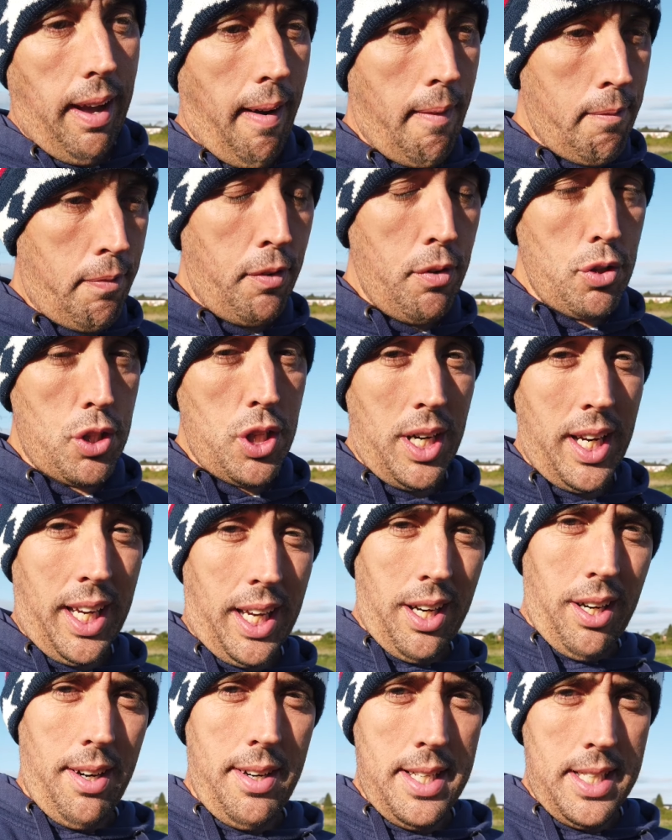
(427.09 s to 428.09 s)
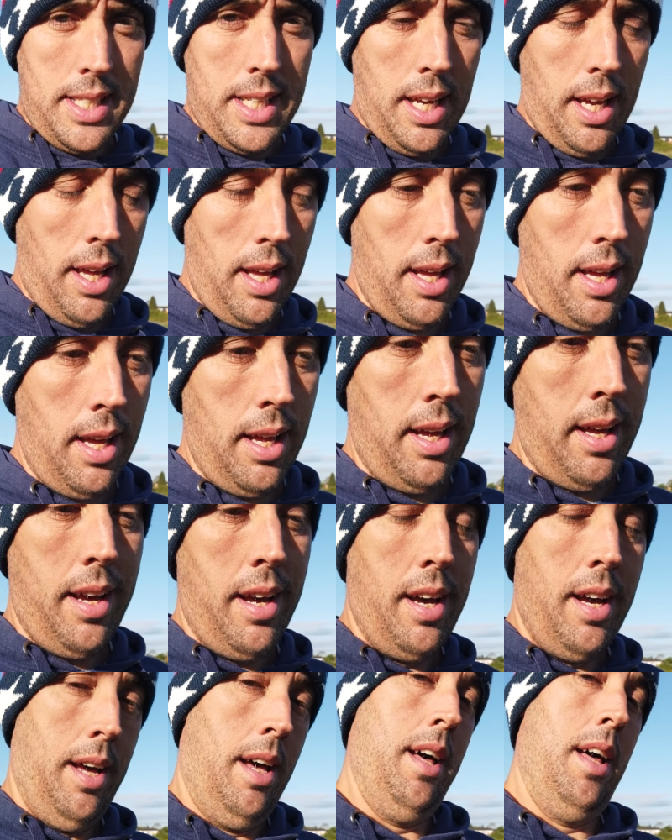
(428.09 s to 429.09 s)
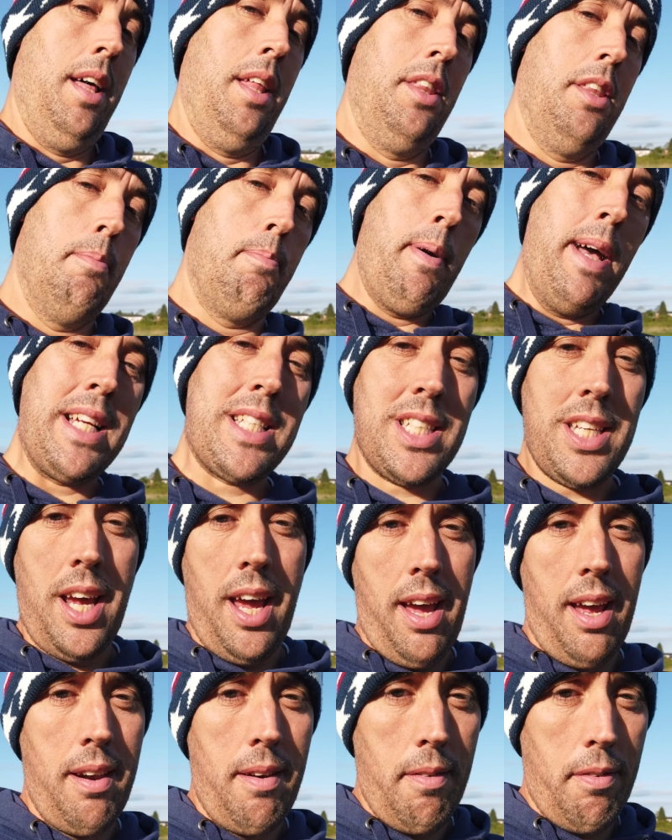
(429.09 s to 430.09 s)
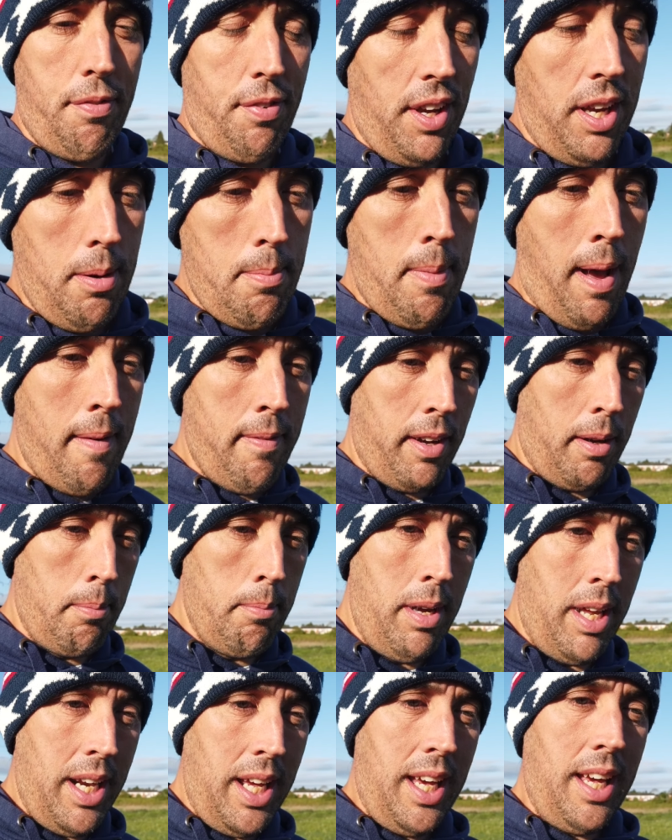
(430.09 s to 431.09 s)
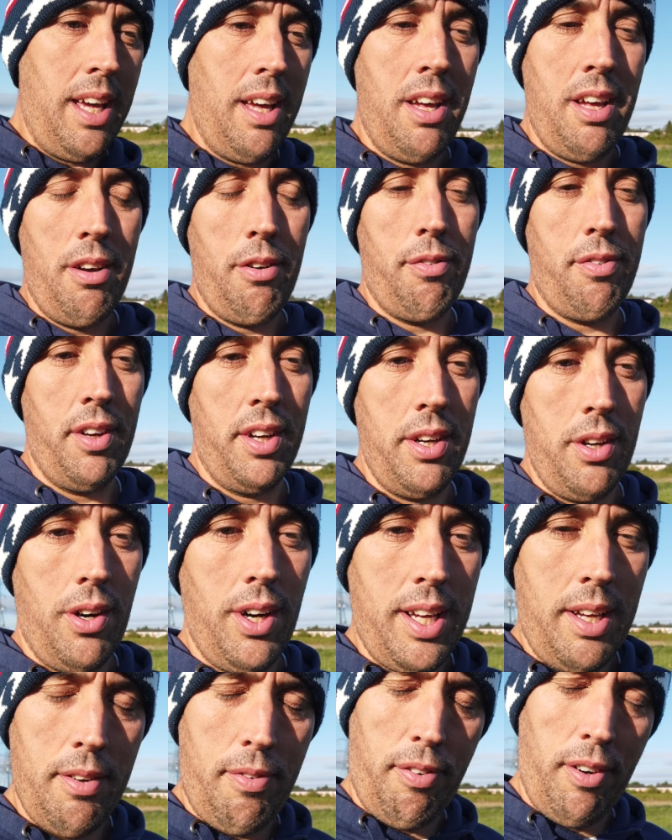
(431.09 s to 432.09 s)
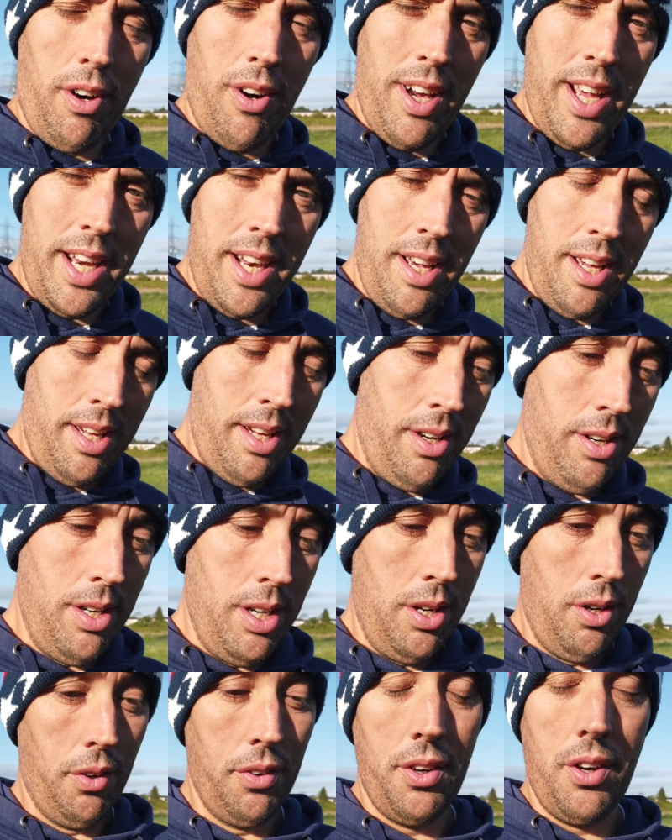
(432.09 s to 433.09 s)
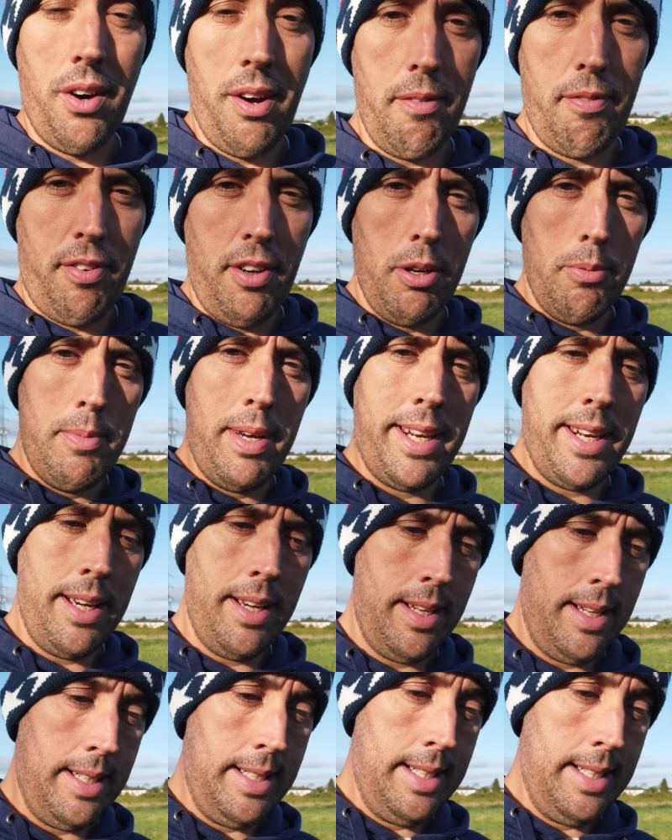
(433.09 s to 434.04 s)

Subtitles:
unfortunately guys, the best setting for your Mavic Mini for night flying or night filming